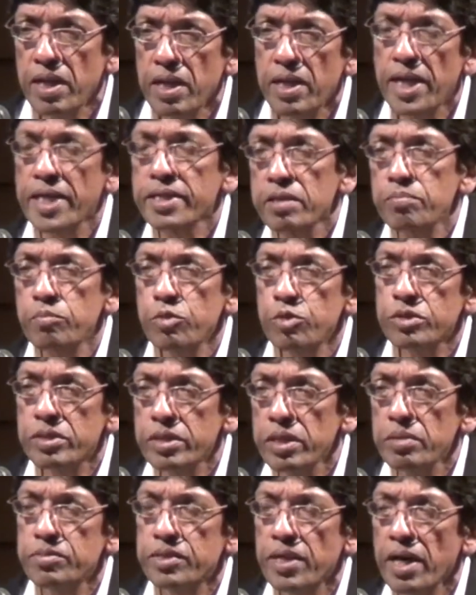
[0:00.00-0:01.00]
like the
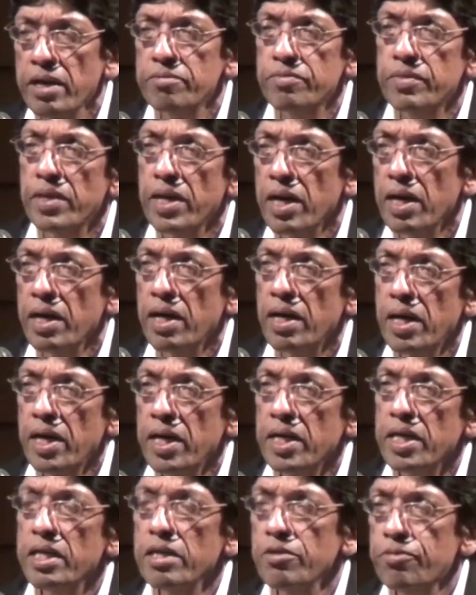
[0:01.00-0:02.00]
Muslims have their
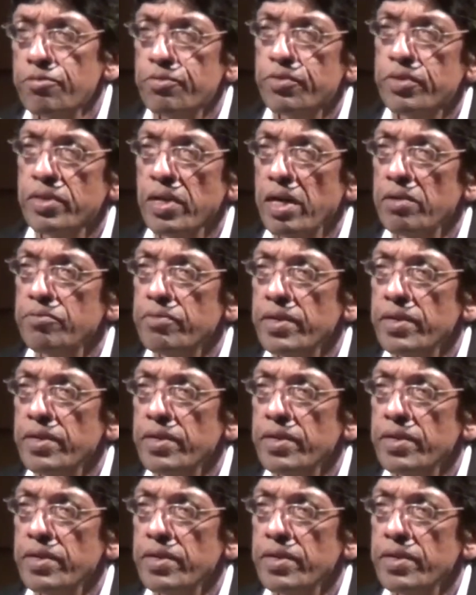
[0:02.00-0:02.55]
iftar,